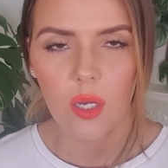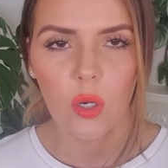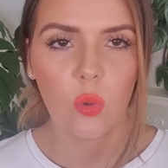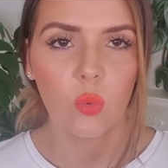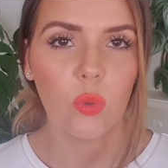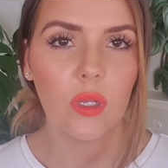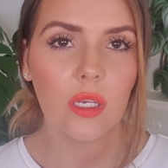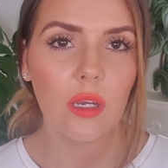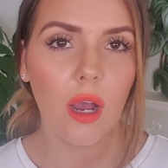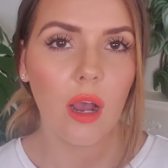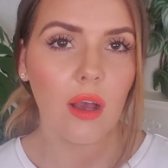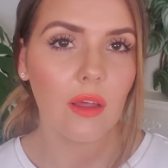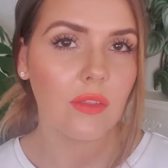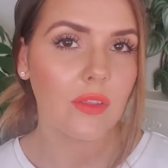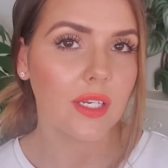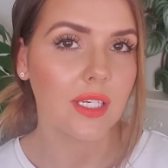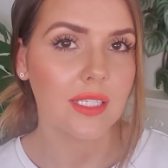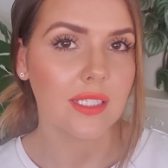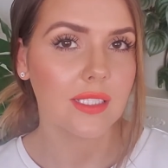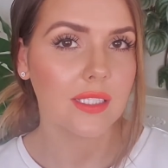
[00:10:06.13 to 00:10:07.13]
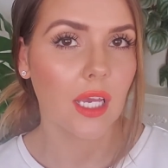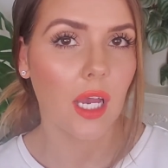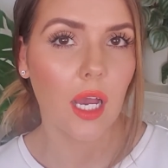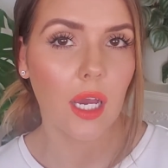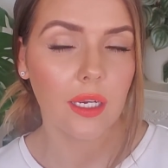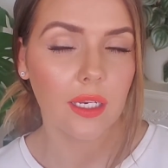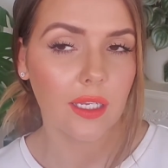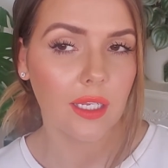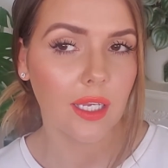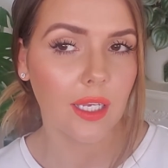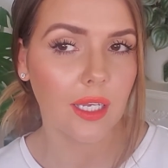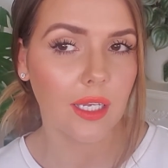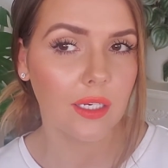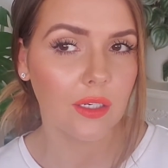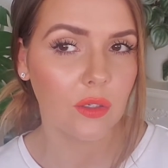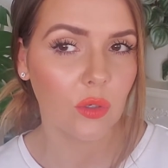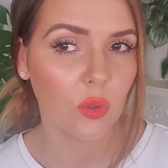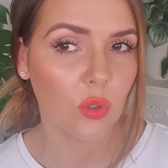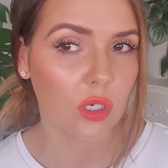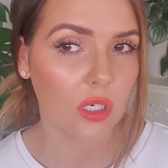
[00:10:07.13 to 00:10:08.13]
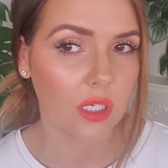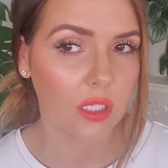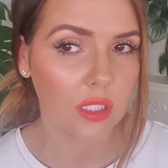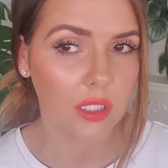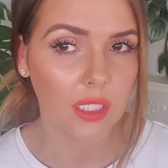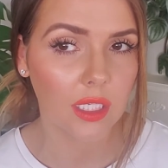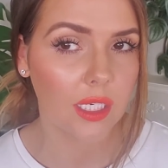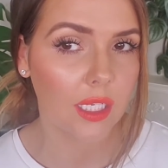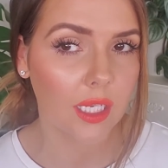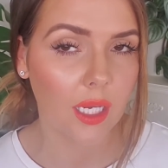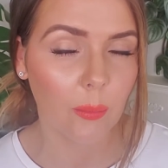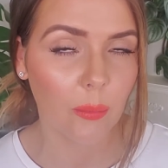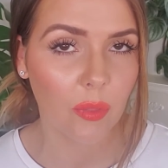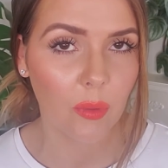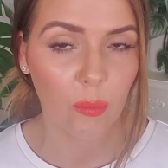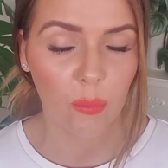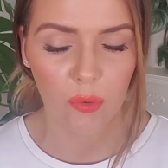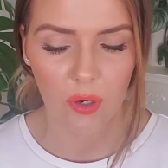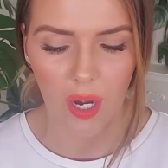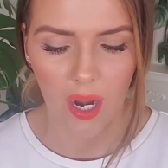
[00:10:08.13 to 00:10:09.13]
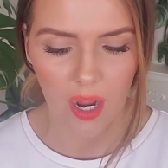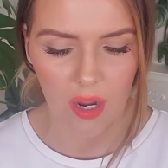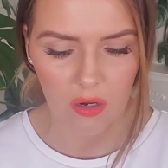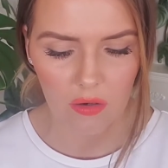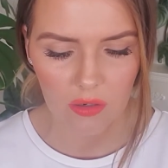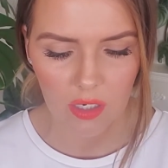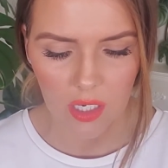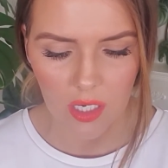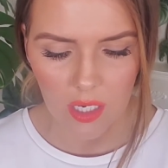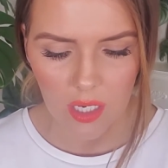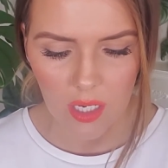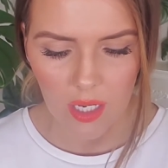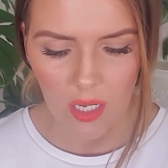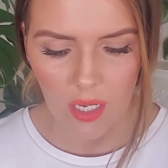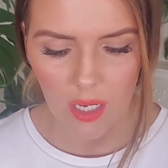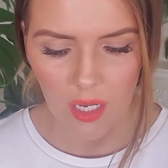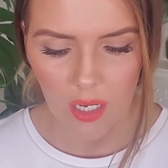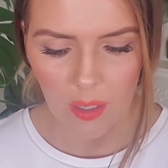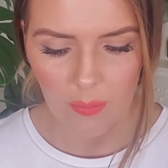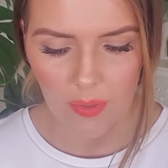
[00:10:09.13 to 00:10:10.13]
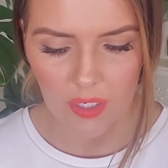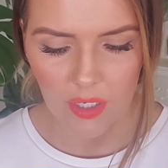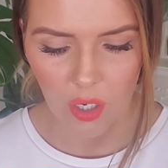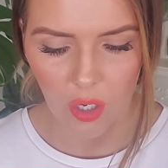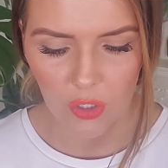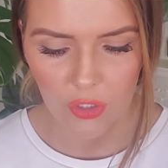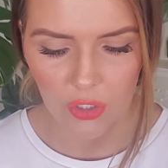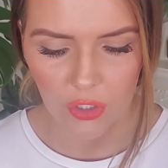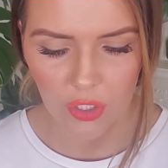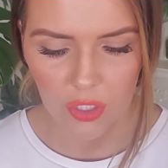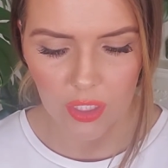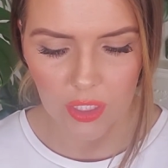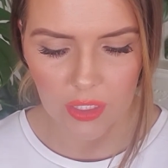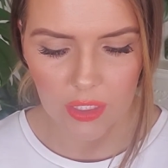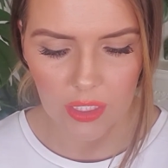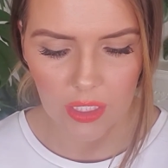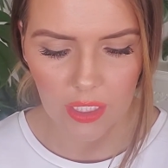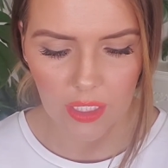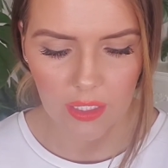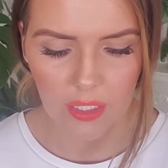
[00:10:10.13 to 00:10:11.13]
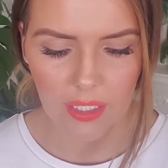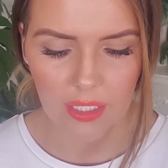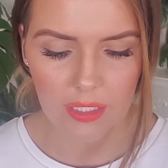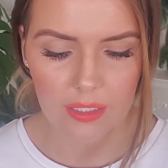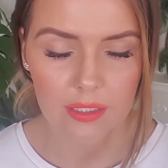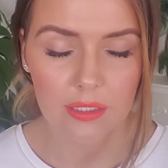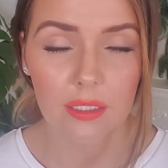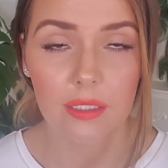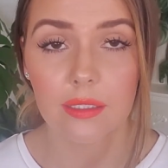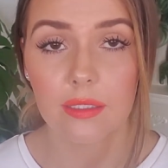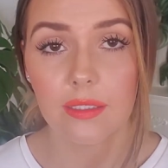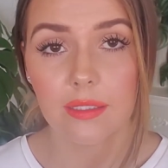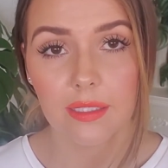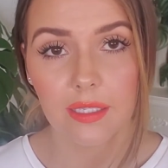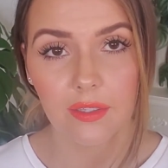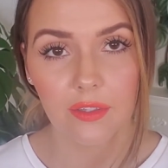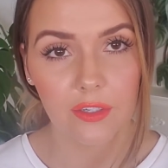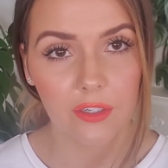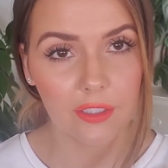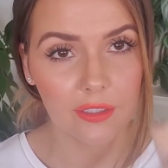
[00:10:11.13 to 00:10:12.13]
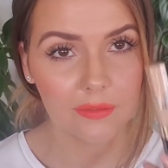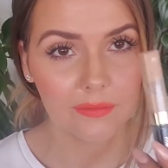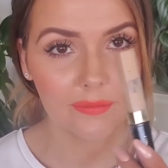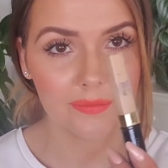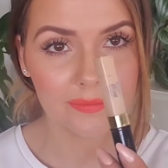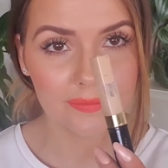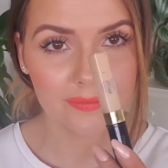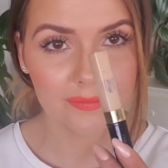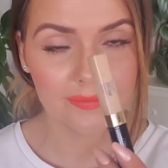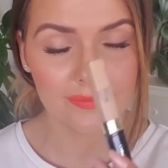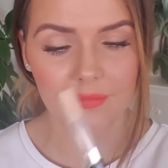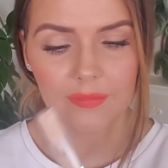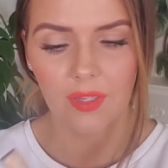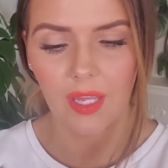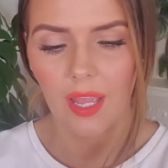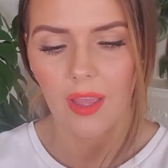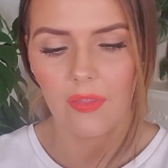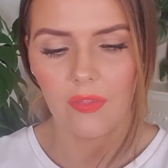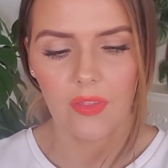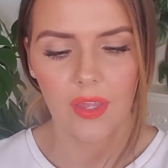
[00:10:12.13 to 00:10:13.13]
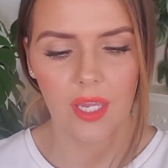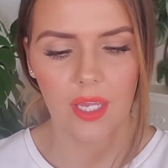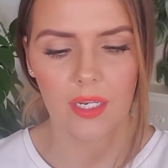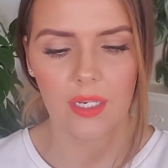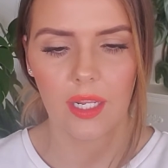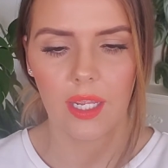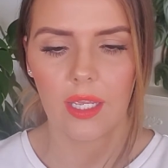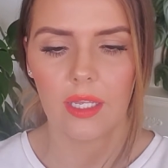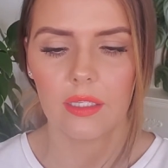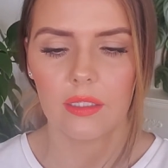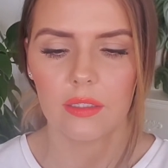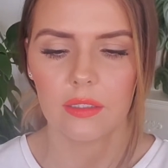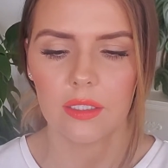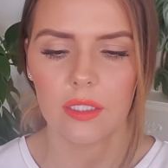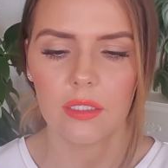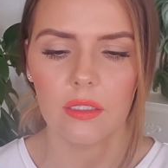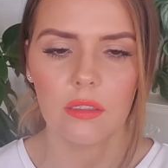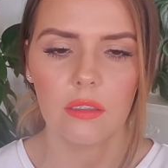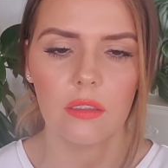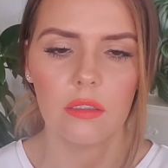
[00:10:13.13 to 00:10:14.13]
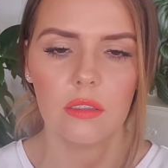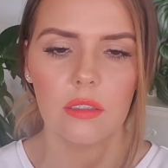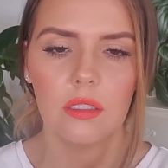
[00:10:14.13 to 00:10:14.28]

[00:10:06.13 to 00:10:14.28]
We call this cutting in or cleaning up the brow, and all you're gonna need is concealer and then a little